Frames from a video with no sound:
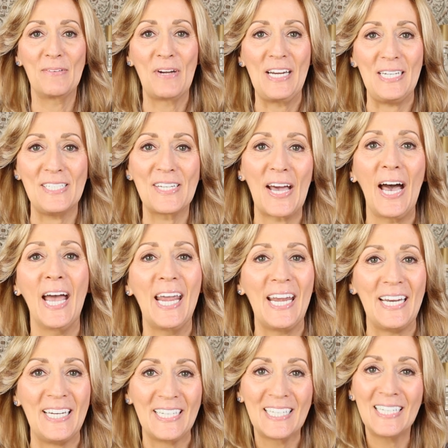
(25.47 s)
battery
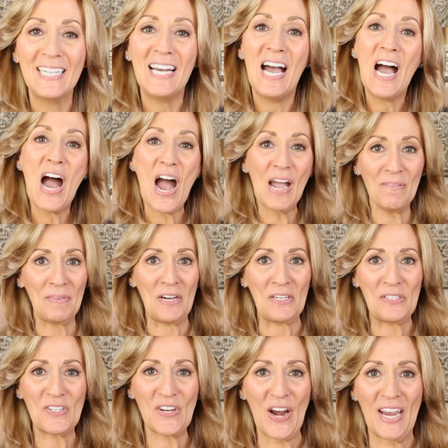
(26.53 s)
died. I'm going
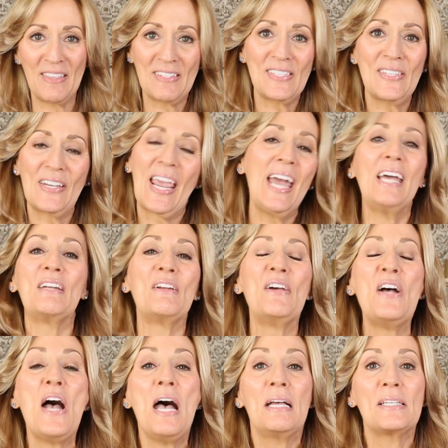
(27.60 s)
to try this again.
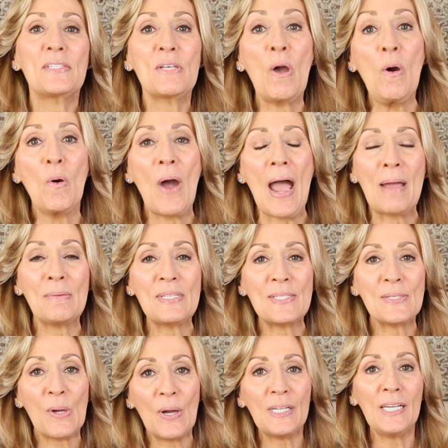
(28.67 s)
So I was
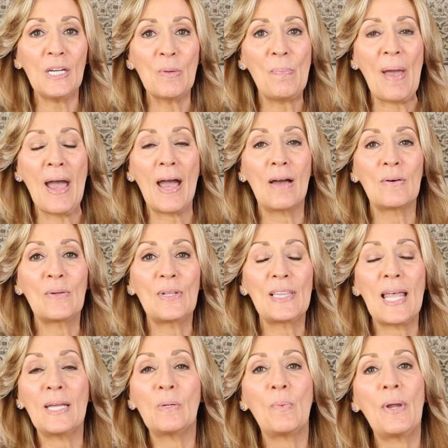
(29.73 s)
talking about
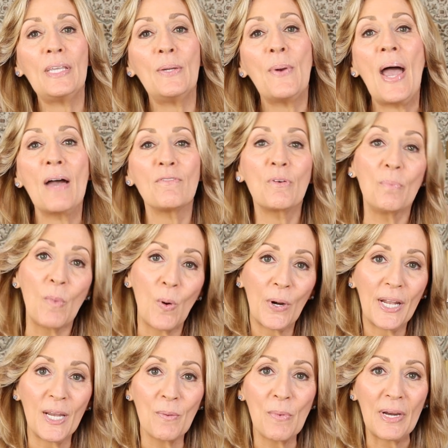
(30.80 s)
like when you have a
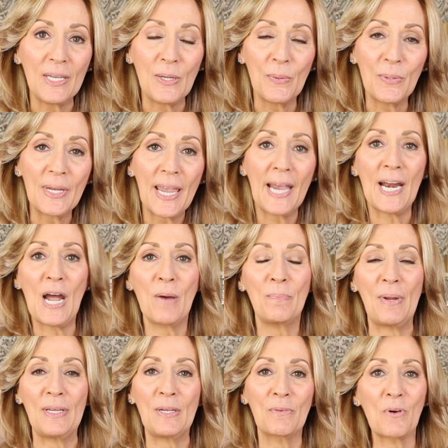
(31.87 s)
morning where you get up
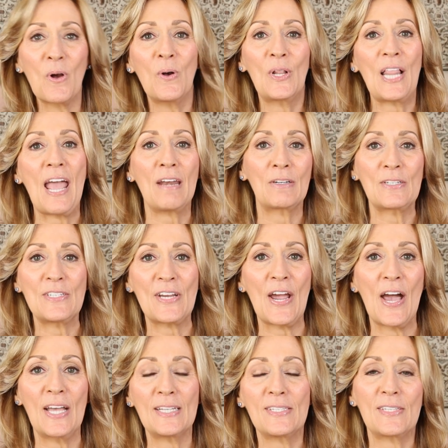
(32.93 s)
and you're all
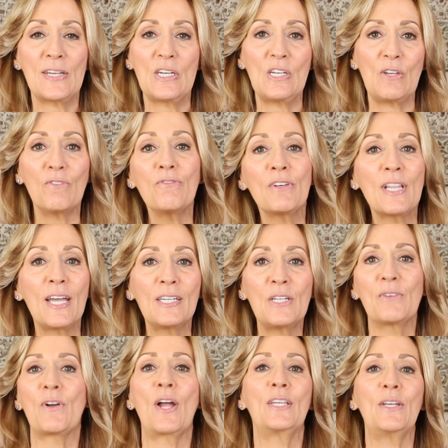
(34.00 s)
energized and you feel like
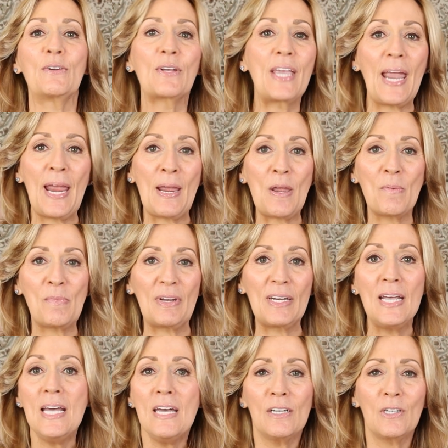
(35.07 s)
you're on your game
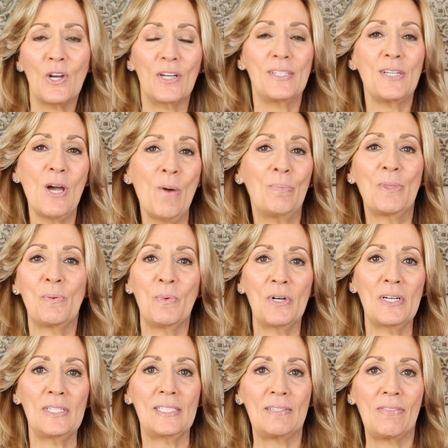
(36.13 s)
and you're on top of the
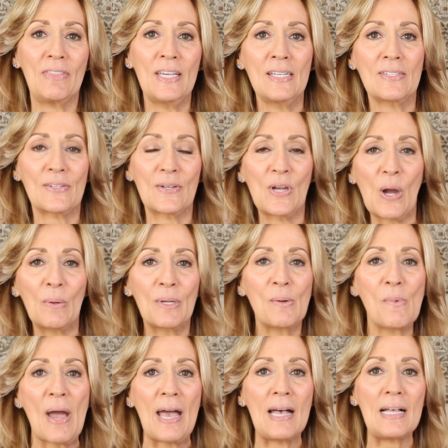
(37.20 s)
world and things are going
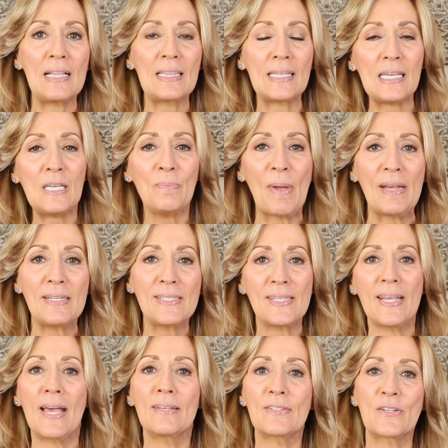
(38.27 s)
well, eBay
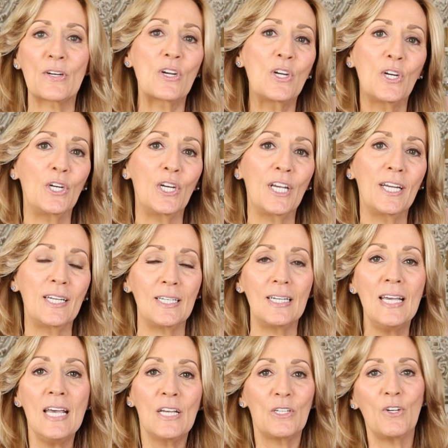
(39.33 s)
sales are good
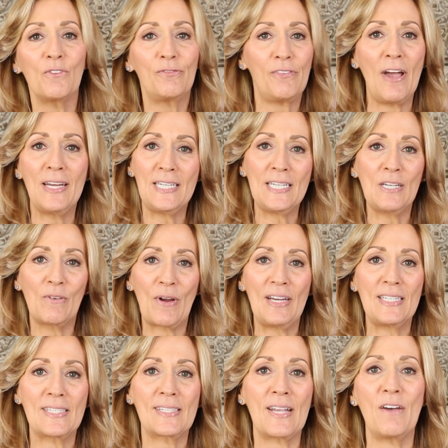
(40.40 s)
and you're finding
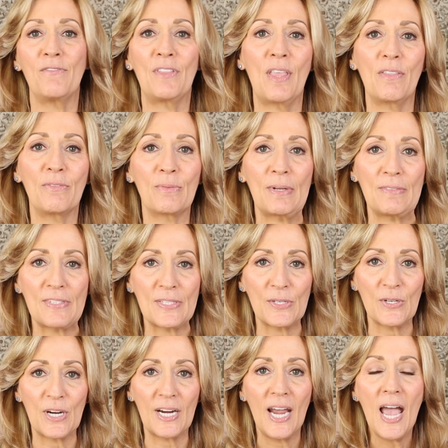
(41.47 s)
great stuff in the thrift
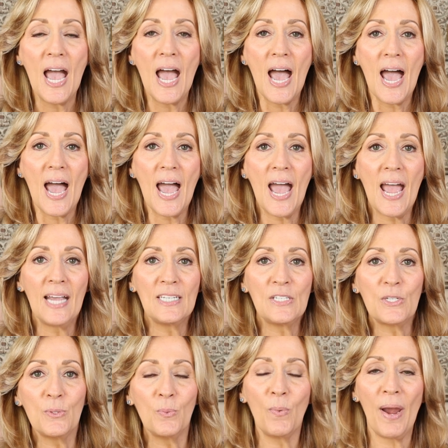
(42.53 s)
store and
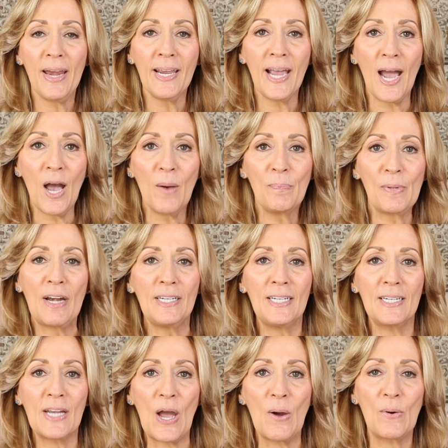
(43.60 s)
you wake up ready
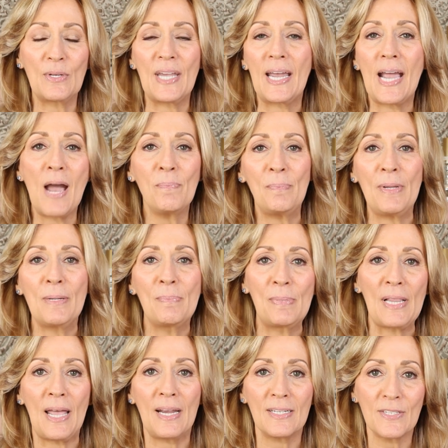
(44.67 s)
to go and you got big
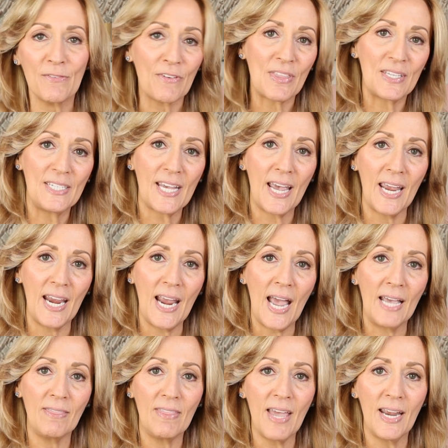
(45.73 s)
plans for the day
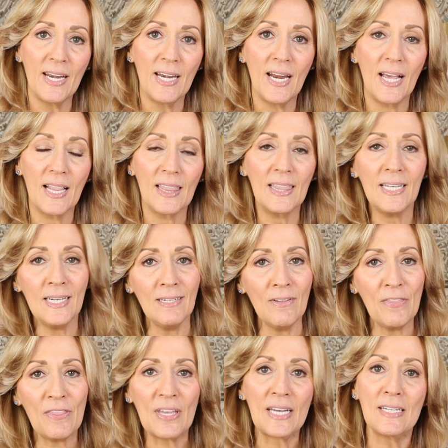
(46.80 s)
and then
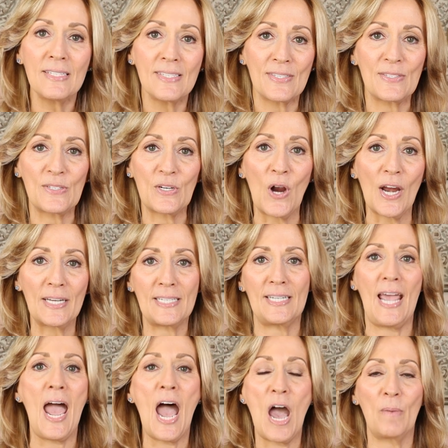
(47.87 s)
little things start
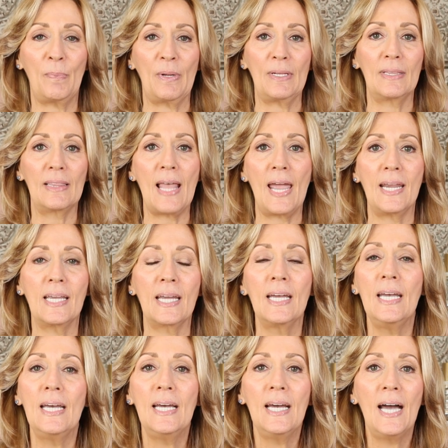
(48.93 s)
to happen like